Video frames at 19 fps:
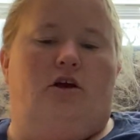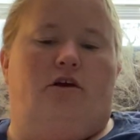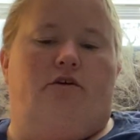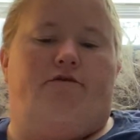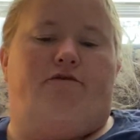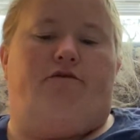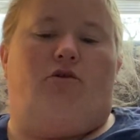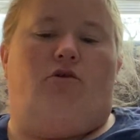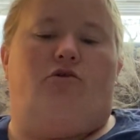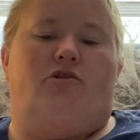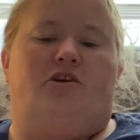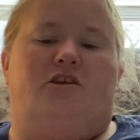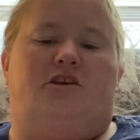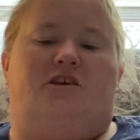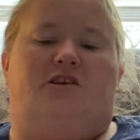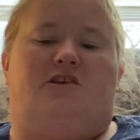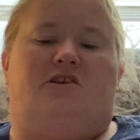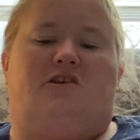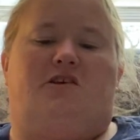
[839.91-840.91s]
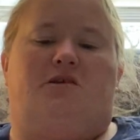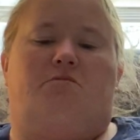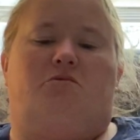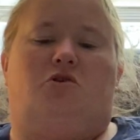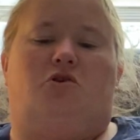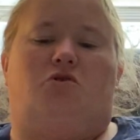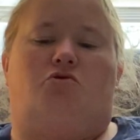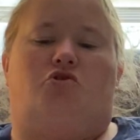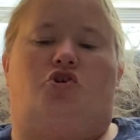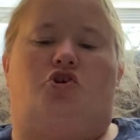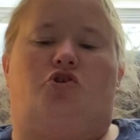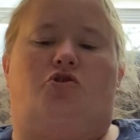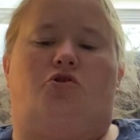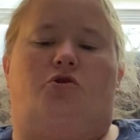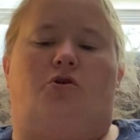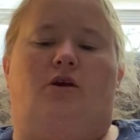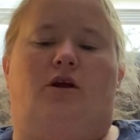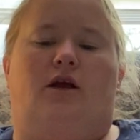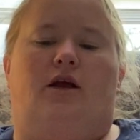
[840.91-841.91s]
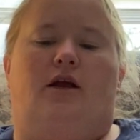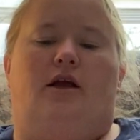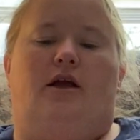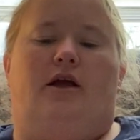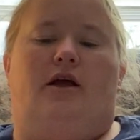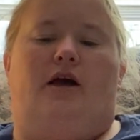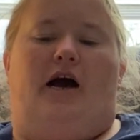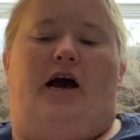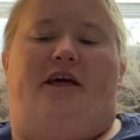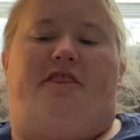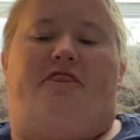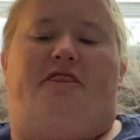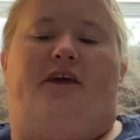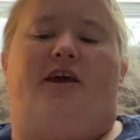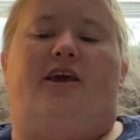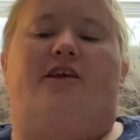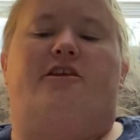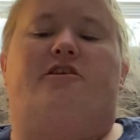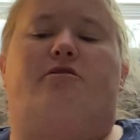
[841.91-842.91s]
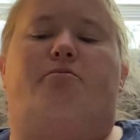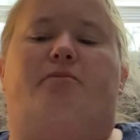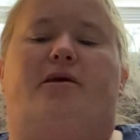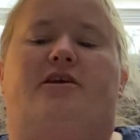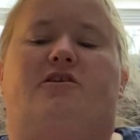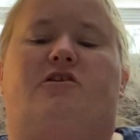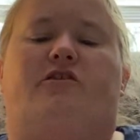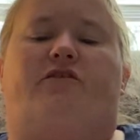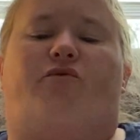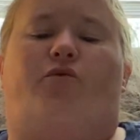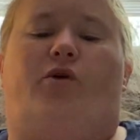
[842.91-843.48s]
Flora didn't seem so sure. I think it's best if